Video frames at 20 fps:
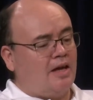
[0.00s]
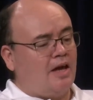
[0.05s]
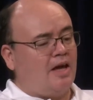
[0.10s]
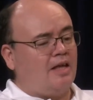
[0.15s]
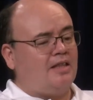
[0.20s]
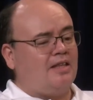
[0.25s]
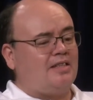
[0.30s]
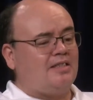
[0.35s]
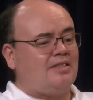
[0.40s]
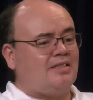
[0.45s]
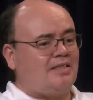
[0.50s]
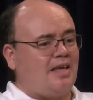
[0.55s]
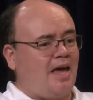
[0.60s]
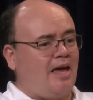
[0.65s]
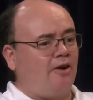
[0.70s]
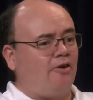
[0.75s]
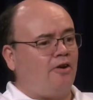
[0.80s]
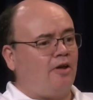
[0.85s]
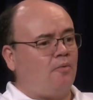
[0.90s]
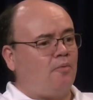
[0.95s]
And then
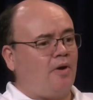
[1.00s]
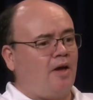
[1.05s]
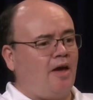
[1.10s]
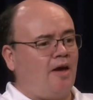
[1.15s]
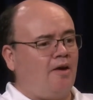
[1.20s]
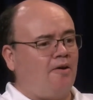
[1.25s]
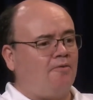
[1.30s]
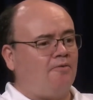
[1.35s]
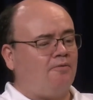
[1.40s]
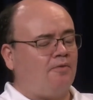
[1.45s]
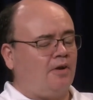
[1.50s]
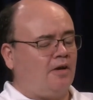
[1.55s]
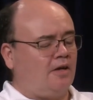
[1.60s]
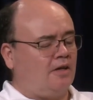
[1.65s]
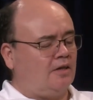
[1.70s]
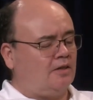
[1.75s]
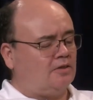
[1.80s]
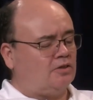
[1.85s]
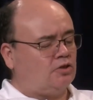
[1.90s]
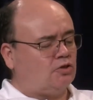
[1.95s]
Saturday, we
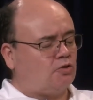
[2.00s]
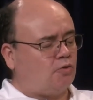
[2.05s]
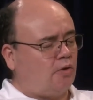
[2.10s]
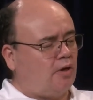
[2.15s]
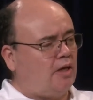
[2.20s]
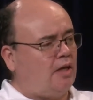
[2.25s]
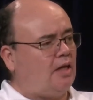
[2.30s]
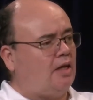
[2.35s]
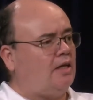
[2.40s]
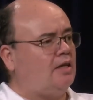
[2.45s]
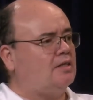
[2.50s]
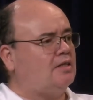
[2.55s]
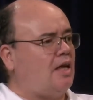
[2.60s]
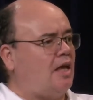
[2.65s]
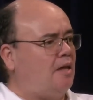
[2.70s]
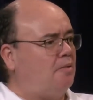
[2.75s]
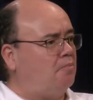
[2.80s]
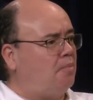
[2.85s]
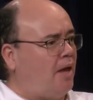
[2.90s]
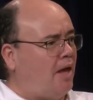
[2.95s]
have screenings
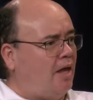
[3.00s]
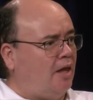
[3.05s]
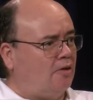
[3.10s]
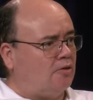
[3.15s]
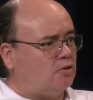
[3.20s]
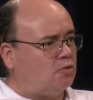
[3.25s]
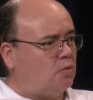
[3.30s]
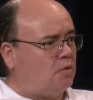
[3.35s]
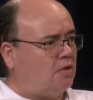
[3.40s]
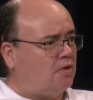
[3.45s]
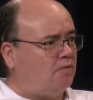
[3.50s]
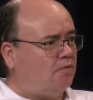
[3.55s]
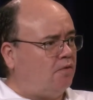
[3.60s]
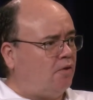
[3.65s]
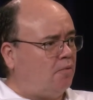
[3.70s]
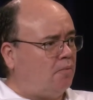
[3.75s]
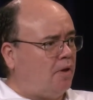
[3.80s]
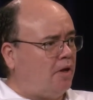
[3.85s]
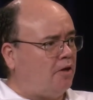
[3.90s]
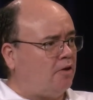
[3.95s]
and panels with
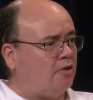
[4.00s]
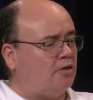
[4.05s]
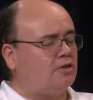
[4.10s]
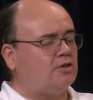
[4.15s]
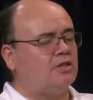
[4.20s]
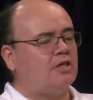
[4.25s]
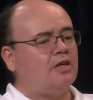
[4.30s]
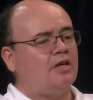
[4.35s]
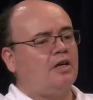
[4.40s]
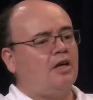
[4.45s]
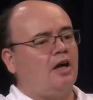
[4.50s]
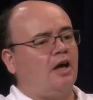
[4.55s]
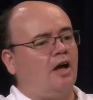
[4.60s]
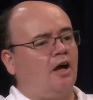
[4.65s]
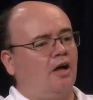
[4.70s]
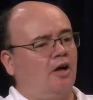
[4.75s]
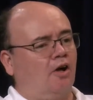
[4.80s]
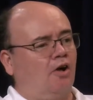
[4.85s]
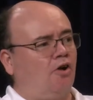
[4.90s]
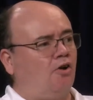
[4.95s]
filmmakers
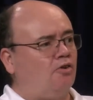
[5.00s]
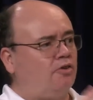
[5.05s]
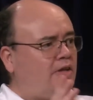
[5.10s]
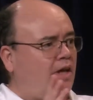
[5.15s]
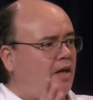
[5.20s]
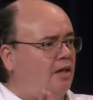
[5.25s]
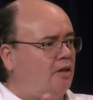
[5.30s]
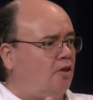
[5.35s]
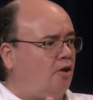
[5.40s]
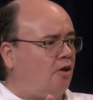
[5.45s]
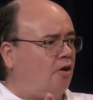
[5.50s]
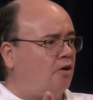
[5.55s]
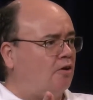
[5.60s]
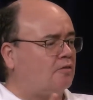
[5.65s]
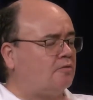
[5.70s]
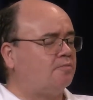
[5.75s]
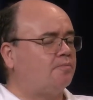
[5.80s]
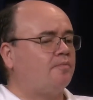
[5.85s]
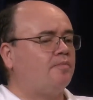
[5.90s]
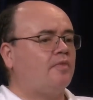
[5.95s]
all day
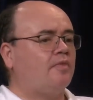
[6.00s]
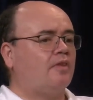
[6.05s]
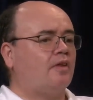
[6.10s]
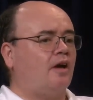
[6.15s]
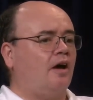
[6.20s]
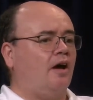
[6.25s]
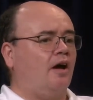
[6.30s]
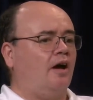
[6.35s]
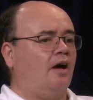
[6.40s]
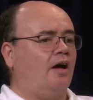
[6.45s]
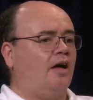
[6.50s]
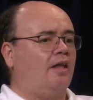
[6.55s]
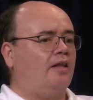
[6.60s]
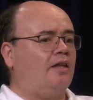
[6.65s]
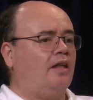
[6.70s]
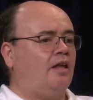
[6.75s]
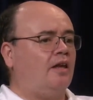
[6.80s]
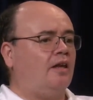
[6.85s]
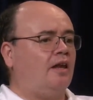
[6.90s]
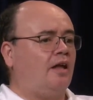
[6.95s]
long. And
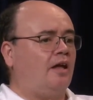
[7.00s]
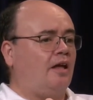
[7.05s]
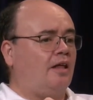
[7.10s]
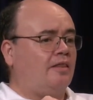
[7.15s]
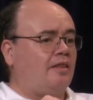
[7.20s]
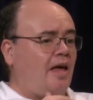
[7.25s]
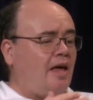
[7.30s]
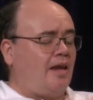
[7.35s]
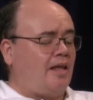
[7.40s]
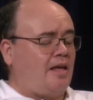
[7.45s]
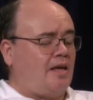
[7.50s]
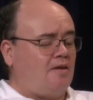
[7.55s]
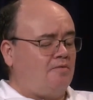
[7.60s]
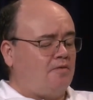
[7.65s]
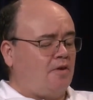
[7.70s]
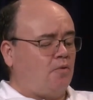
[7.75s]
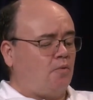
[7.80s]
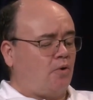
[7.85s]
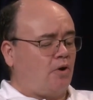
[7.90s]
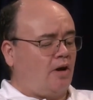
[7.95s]
then that
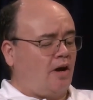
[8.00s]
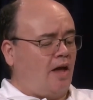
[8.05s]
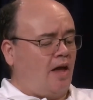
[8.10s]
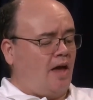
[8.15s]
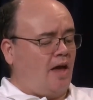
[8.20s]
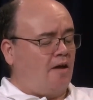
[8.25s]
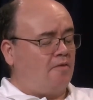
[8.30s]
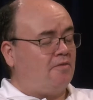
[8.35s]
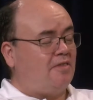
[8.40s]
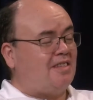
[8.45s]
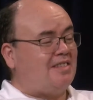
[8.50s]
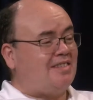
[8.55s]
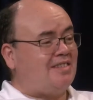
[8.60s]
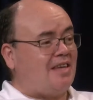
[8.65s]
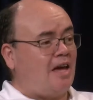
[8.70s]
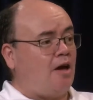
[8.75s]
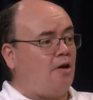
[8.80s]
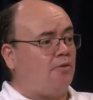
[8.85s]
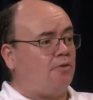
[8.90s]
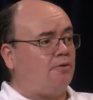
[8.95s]
evening, we're going to have the
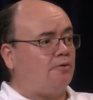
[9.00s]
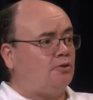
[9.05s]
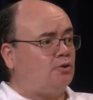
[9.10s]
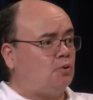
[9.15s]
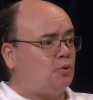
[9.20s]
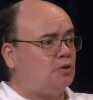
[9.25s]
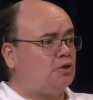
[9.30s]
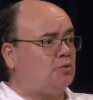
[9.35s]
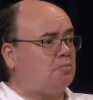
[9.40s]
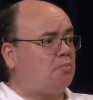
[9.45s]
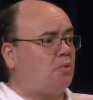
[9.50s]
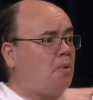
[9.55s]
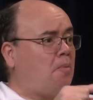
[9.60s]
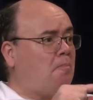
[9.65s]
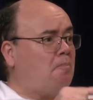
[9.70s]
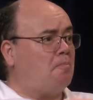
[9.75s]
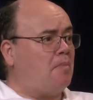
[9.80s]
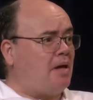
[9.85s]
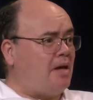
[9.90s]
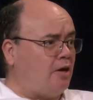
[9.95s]
South Georgia
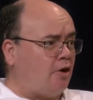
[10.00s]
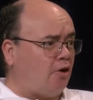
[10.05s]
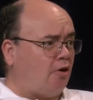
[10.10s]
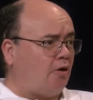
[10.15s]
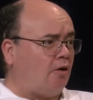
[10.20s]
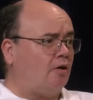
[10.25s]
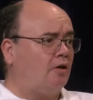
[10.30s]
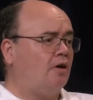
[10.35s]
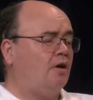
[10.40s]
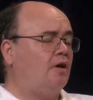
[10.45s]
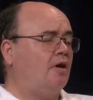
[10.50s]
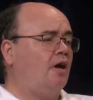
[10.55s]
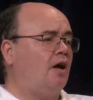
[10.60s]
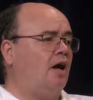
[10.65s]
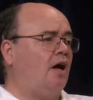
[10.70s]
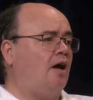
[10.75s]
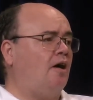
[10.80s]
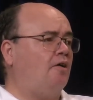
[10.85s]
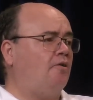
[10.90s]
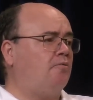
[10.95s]
premiere
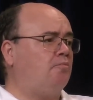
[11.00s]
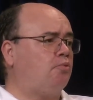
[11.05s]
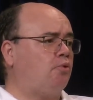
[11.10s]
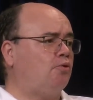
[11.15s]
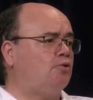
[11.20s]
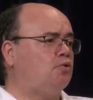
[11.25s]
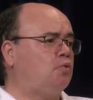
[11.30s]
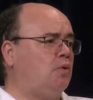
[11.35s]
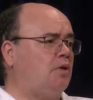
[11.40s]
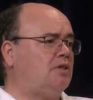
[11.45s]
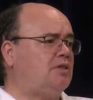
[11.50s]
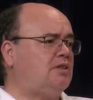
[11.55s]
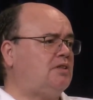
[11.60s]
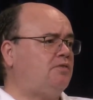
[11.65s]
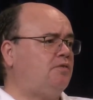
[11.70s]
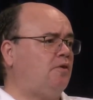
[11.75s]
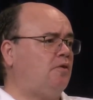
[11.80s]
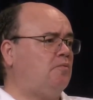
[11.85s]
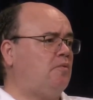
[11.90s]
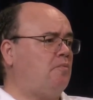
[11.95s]
of Bruce Willis's
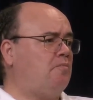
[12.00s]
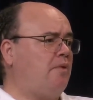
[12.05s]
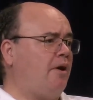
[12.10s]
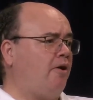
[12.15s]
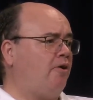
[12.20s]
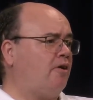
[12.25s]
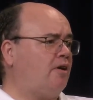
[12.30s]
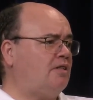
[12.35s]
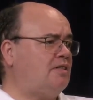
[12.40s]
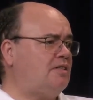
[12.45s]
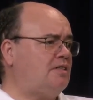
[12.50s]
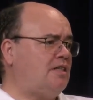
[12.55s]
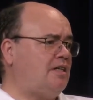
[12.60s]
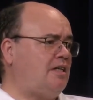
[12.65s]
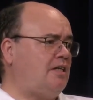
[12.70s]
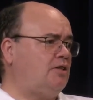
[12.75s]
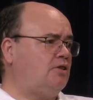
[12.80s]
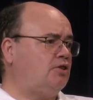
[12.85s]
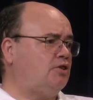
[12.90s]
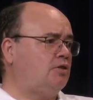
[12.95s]
film, American
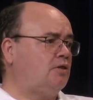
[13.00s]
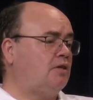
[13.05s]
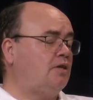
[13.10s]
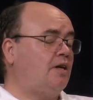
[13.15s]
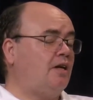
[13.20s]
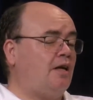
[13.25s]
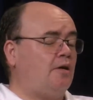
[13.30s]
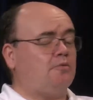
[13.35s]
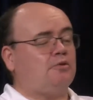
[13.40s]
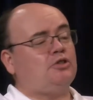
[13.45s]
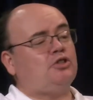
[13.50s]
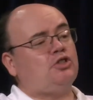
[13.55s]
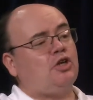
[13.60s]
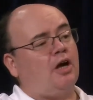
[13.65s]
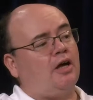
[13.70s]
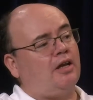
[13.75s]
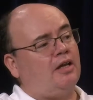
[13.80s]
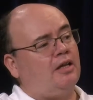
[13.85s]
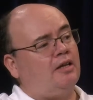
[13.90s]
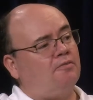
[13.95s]
Siege. It was
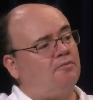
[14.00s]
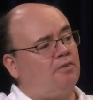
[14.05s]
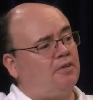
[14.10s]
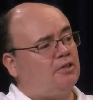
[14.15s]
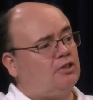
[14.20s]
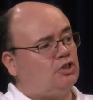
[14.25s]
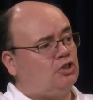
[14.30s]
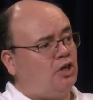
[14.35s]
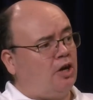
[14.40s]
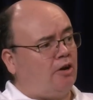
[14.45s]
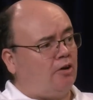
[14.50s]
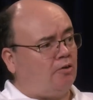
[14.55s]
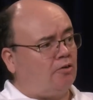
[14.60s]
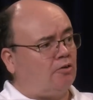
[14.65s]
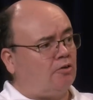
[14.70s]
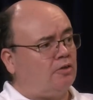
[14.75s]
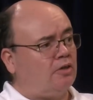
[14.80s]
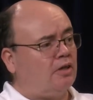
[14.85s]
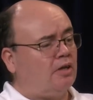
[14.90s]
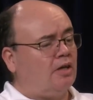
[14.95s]
shot in
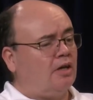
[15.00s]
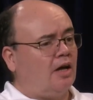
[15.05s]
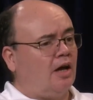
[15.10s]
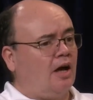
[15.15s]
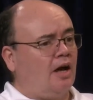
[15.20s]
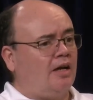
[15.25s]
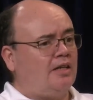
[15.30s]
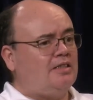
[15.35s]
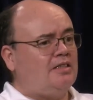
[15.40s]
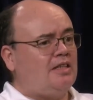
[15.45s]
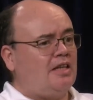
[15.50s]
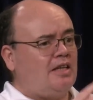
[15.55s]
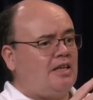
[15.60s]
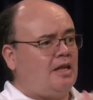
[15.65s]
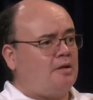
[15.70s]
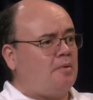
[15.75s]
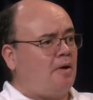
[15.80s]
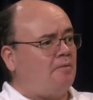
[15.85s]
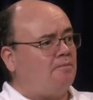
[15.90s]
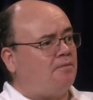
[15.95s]
Fitzgerald. He
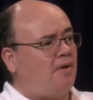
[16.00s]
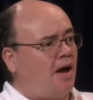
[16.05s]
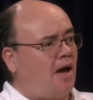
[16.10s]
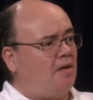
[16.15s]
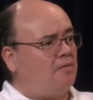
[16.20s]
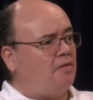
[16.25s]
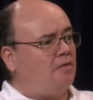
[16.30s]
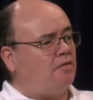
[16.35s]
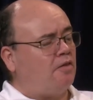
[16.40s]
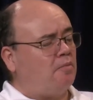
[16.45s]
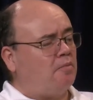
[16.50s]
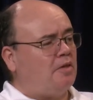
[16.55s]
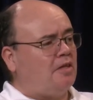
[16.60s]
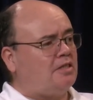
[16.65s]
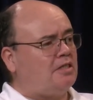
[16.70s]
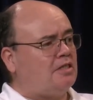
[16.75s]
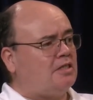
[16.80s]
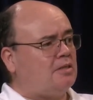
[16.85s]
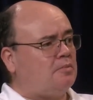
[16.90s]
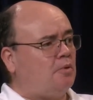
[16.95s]
did about five of them.
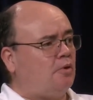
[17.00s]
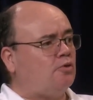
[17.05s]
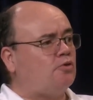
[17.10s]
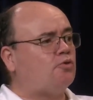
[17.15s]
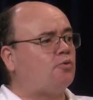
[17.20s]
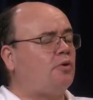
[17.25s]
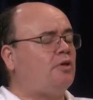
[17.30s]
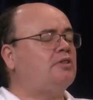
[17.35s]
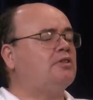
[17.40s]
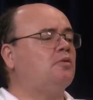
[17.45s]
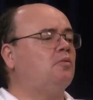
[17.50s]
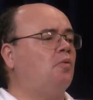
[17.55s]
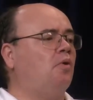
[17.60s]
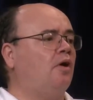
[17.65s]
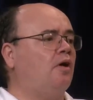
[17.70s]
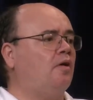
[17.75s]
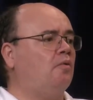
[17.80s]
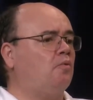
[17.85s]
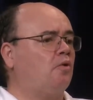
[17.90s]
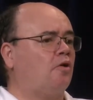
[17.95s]
This is the most recent
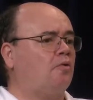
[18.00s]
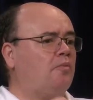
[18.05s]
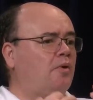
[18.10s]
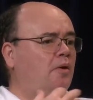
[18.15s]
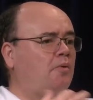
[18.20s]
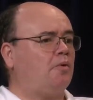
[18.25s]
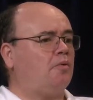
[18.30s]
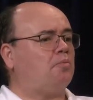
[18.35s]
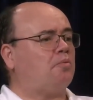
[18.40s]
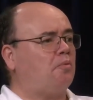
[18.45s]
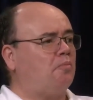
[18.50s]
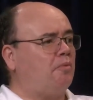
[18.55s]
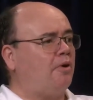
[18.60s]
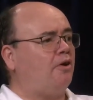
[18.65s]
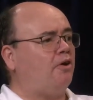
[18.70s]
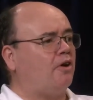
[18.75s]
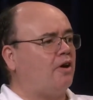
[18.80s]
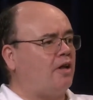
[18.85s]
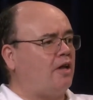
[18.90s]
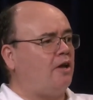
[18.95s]
one, and we're going to be able to
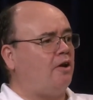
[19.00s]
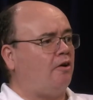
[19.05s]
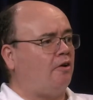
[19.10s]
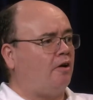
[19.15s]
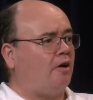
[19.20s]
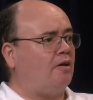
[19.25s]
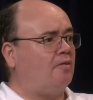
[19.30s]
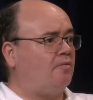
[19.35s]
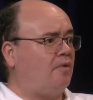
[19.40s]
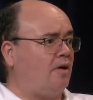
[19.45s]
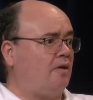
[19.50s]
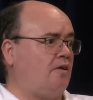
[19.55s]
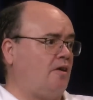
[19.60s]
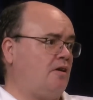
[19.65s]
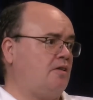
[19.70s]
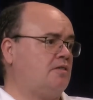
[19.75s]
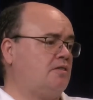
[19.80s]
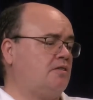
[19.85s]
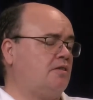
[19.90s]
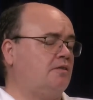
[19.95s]
premiere it here in
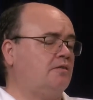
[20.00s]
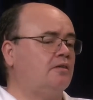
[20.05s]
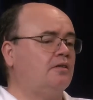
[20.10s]
Valdosta.